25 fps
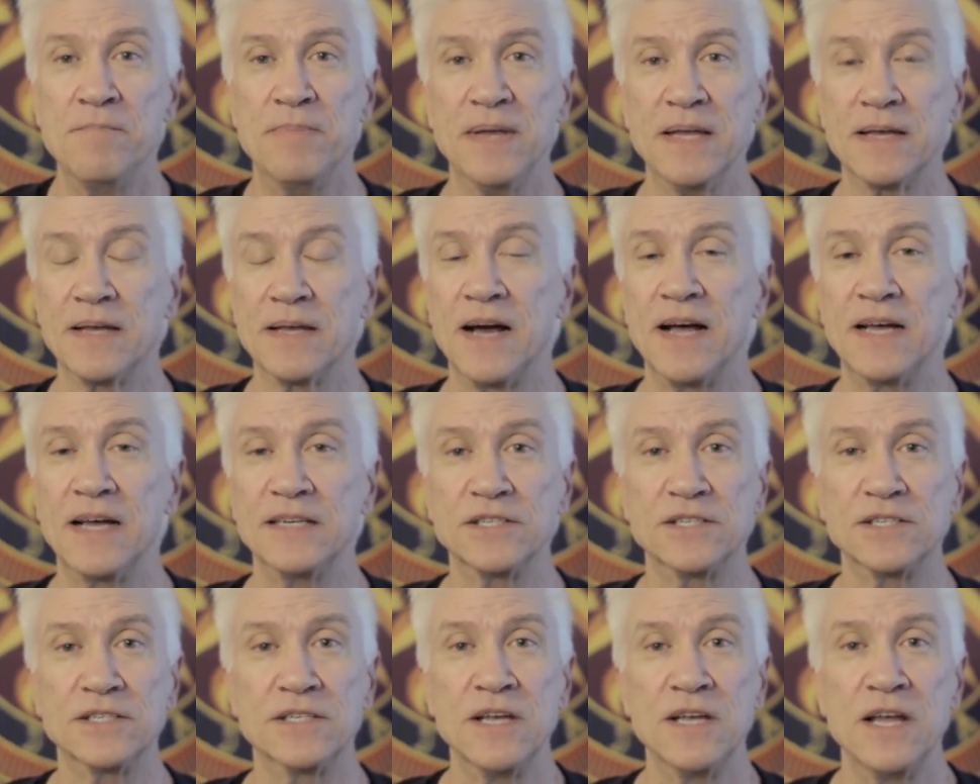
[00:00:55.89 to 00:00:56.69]

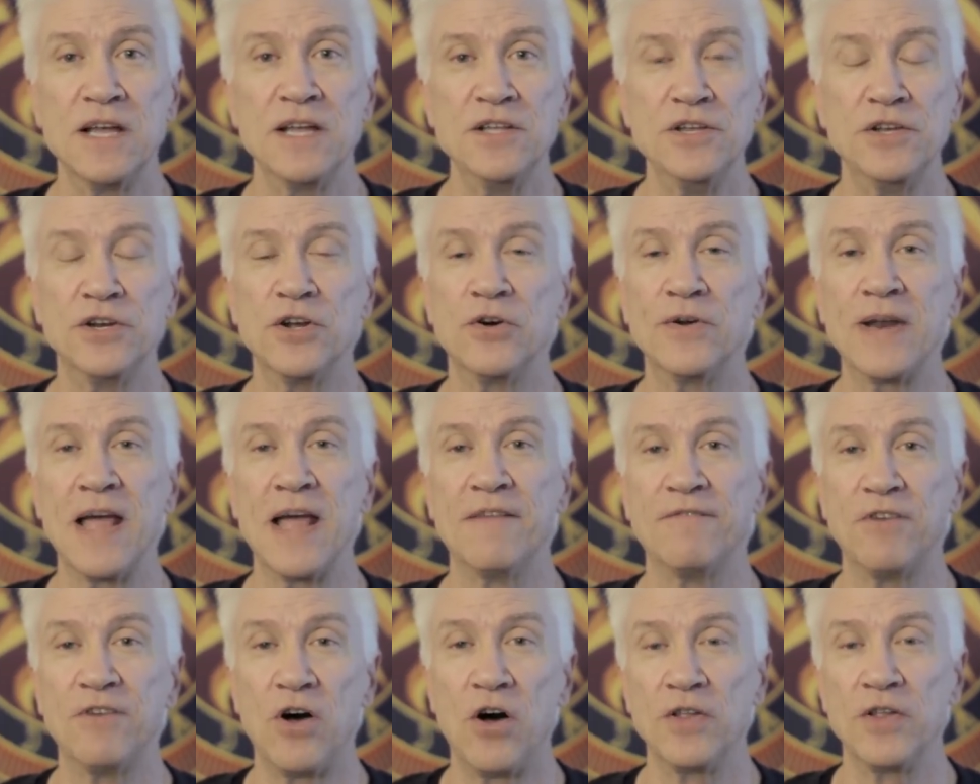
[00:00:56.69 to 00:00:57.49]
because you don't
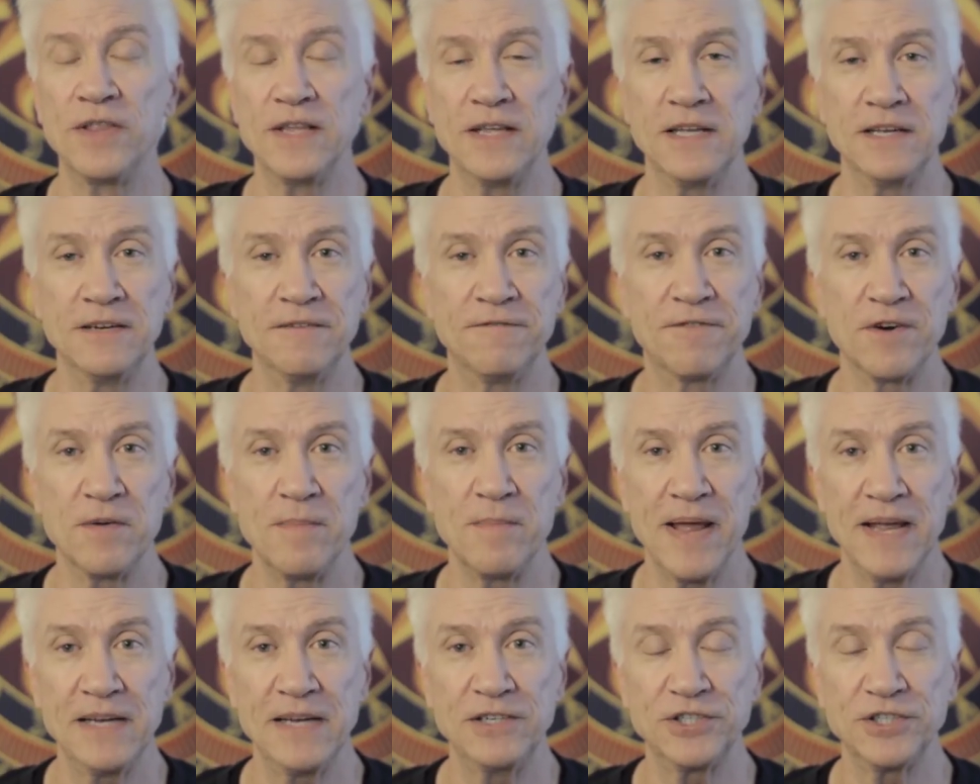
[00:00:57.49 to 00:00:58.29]
have all the
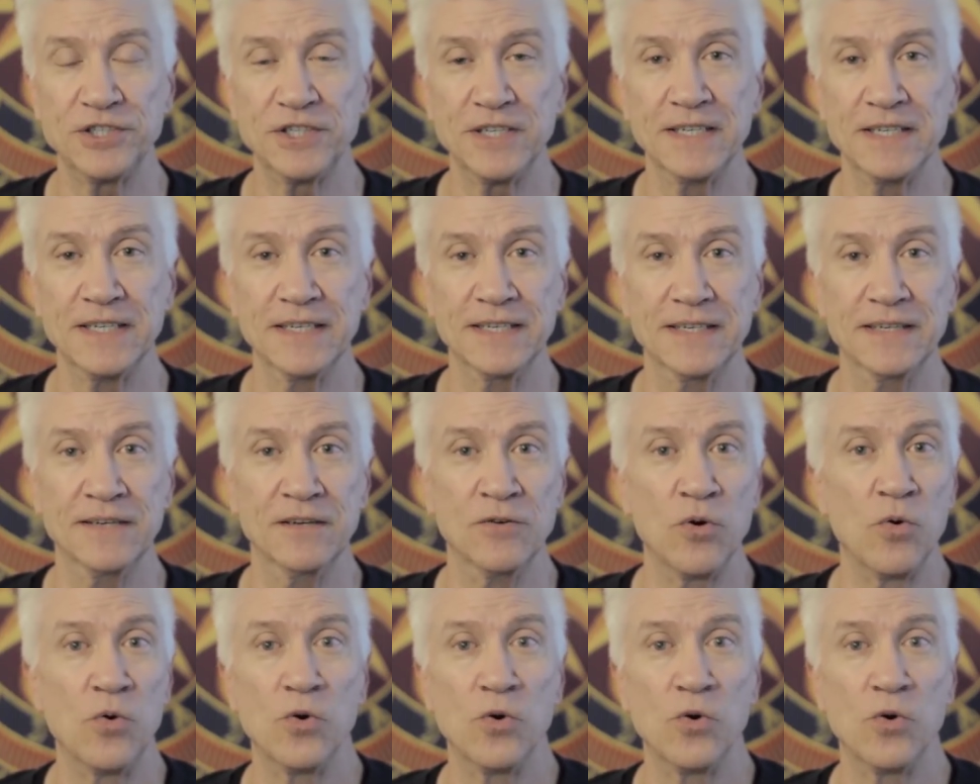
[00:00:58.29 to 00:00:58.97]
information